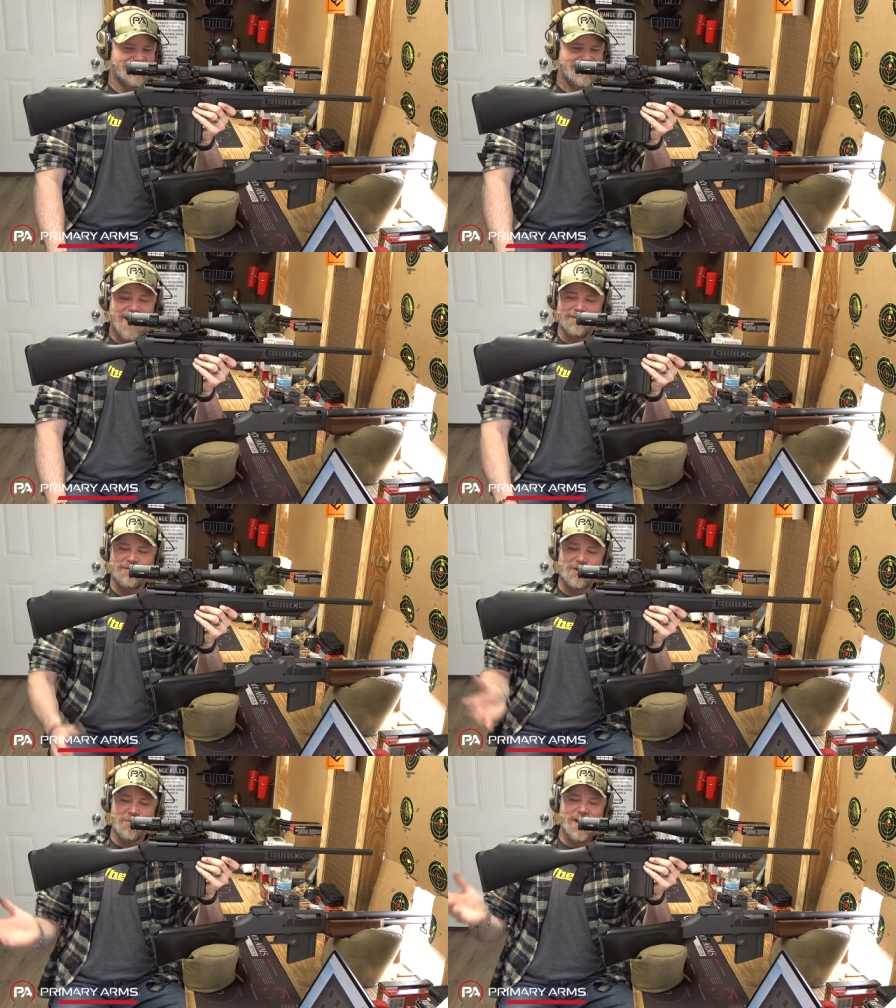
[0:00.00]
yeah,
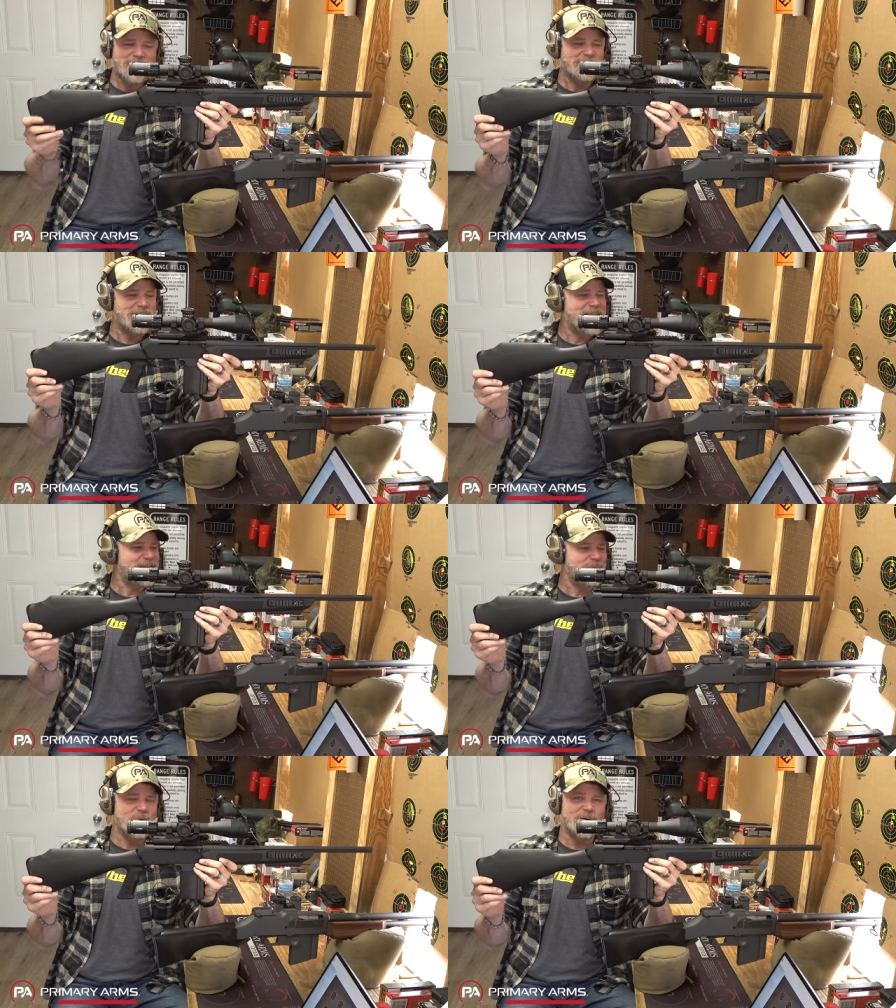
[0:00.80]
they don't make this thing
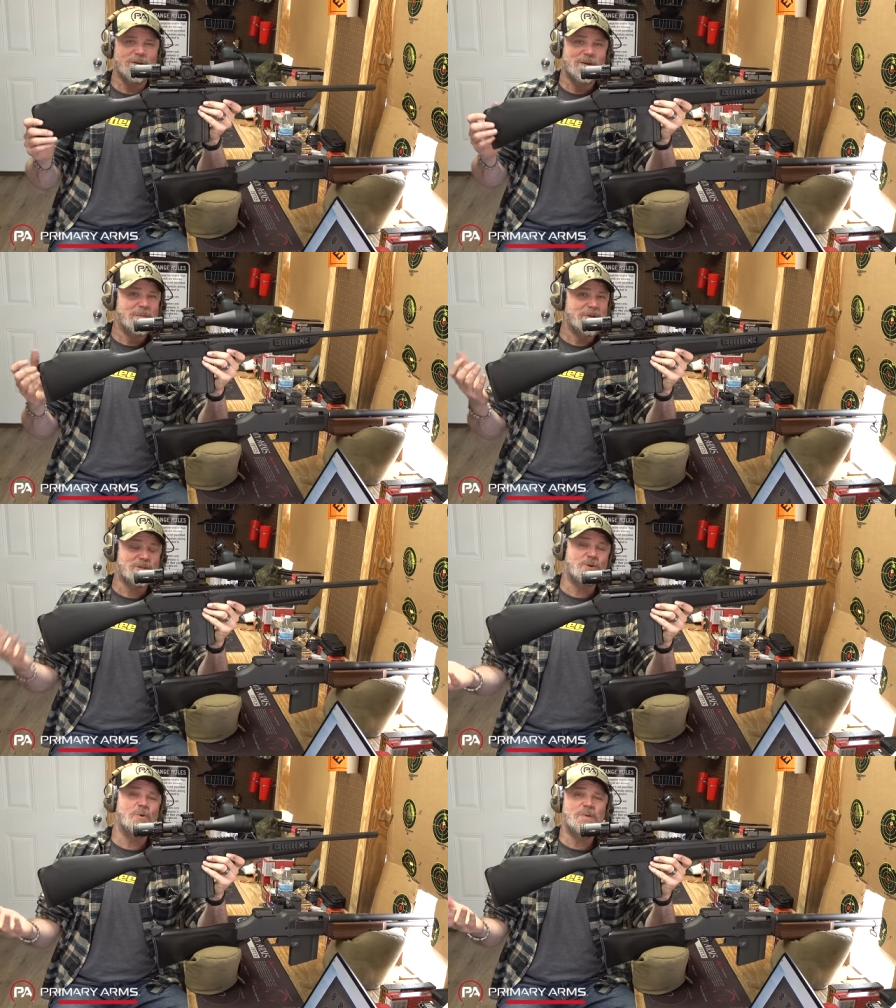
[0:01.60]
anymore, but
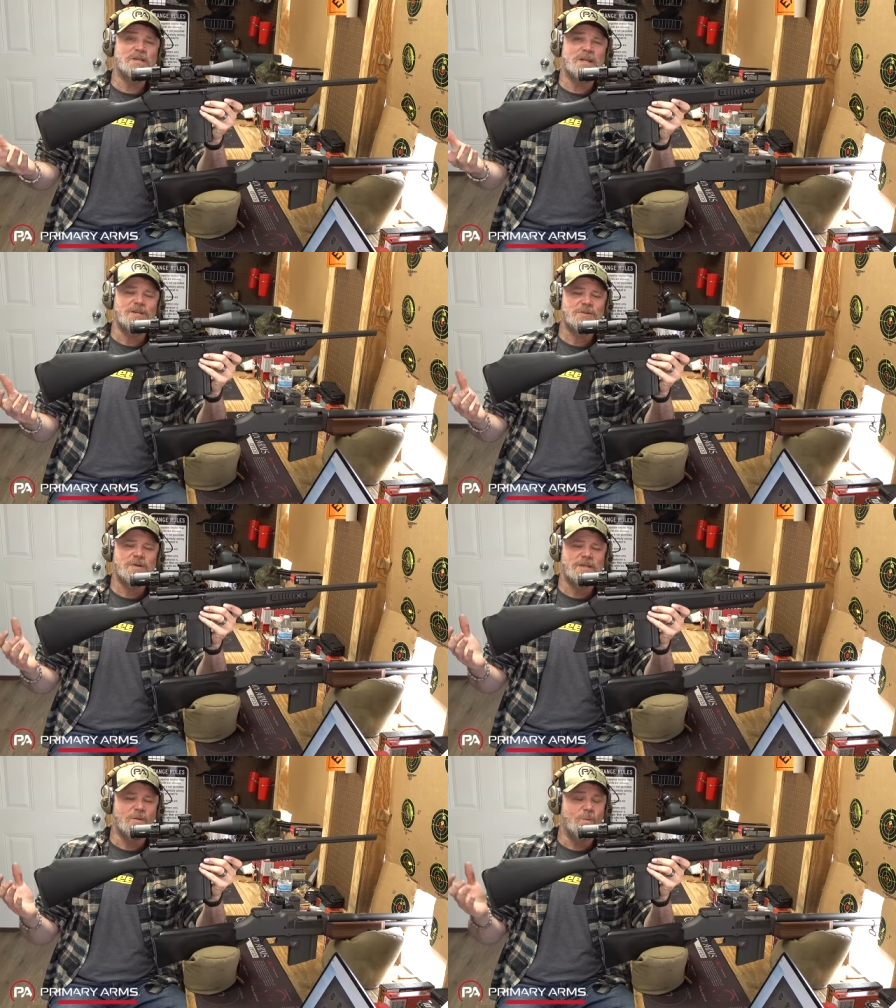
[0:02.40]
it's a cool piece of
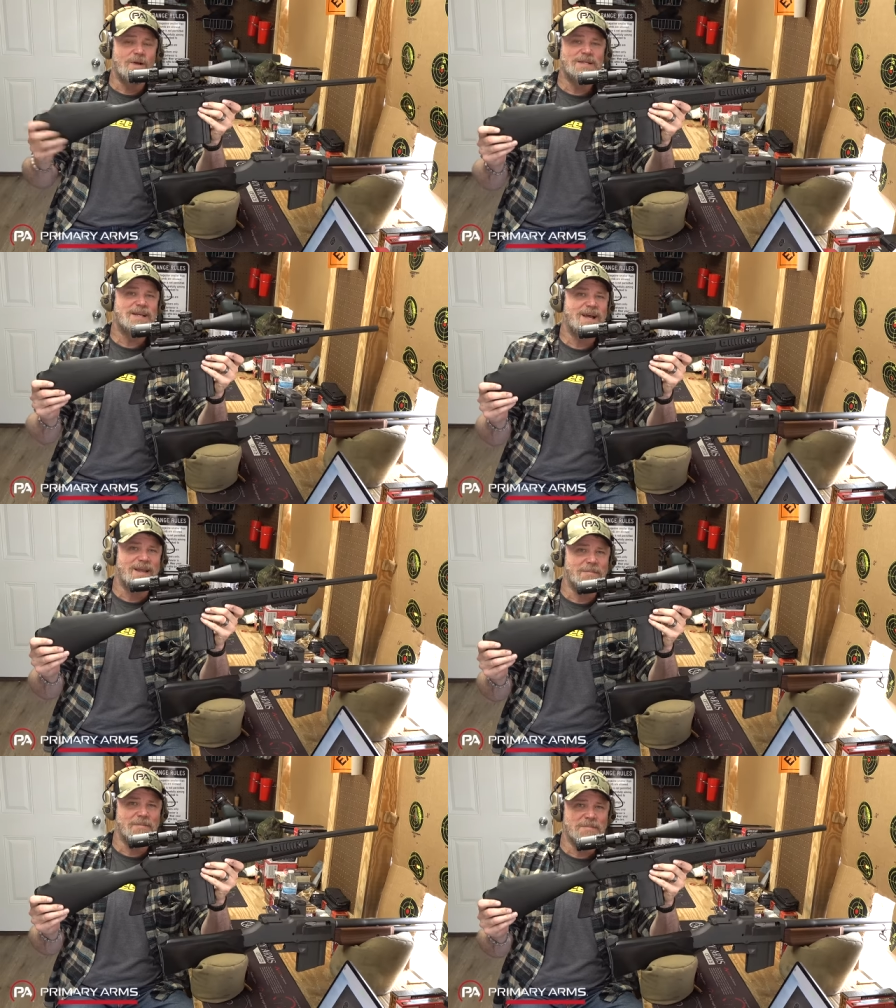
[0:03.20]
history that at one
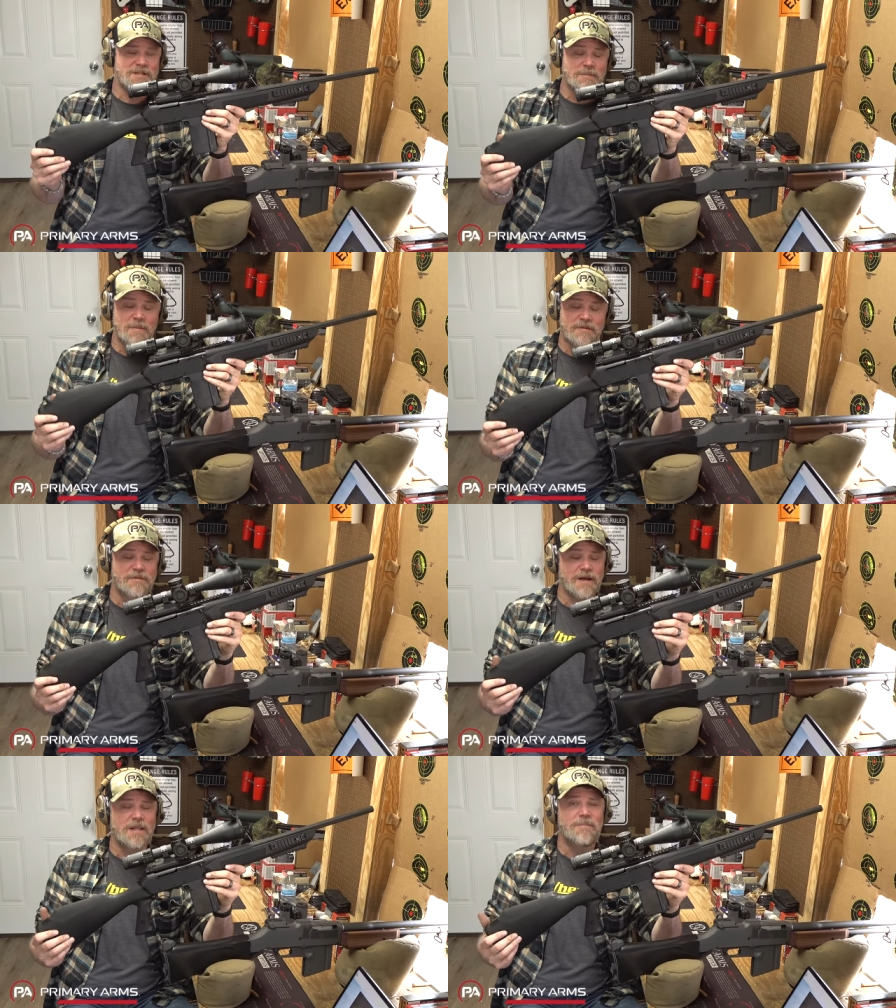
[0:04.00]
time seemed to be
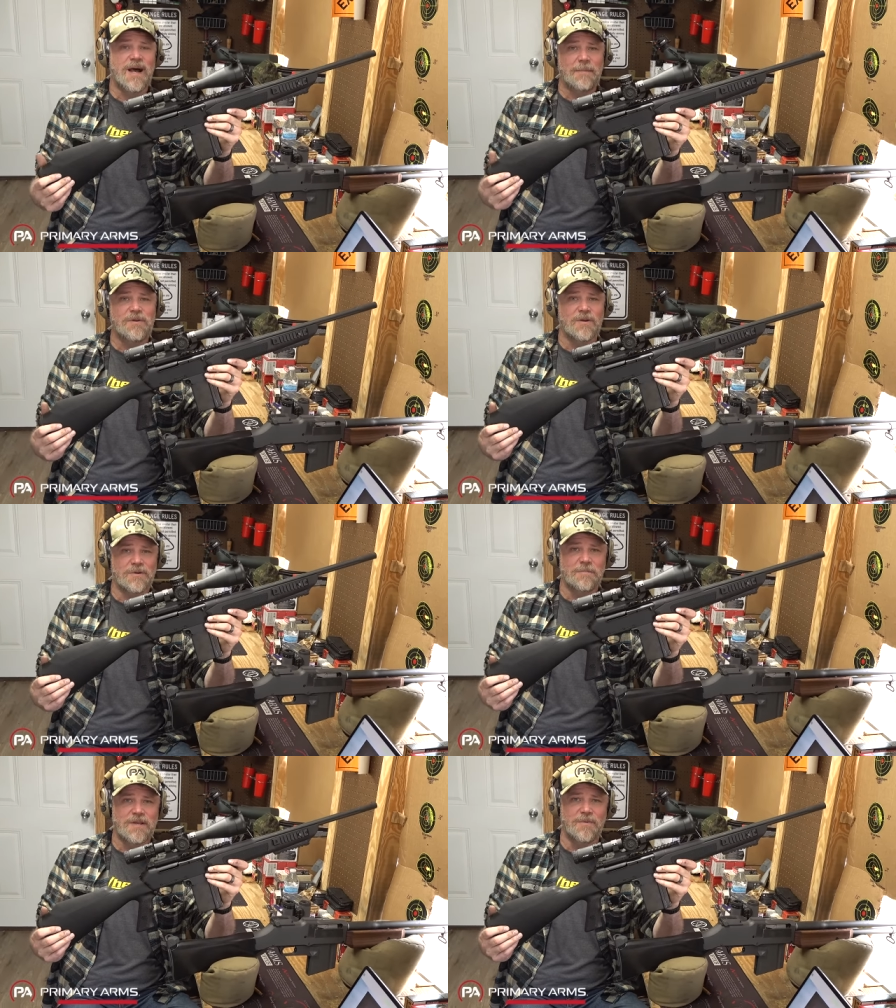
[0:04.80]
fairly popular
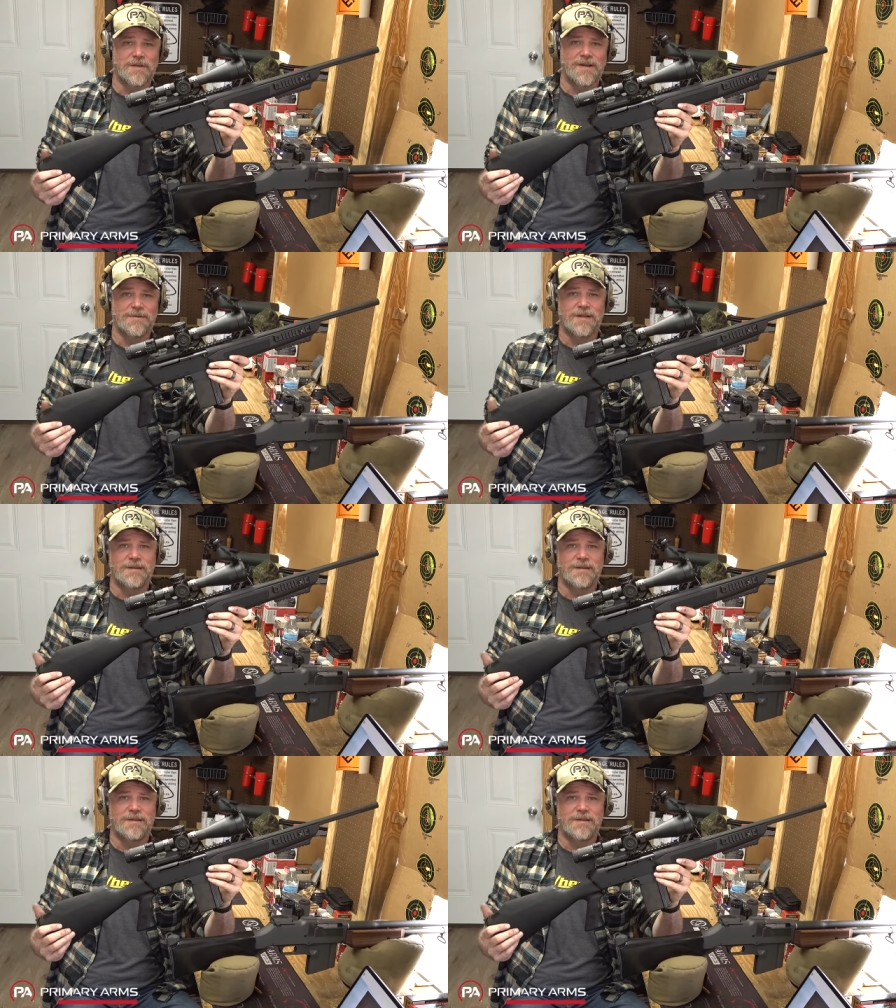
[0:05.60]
with the people that owned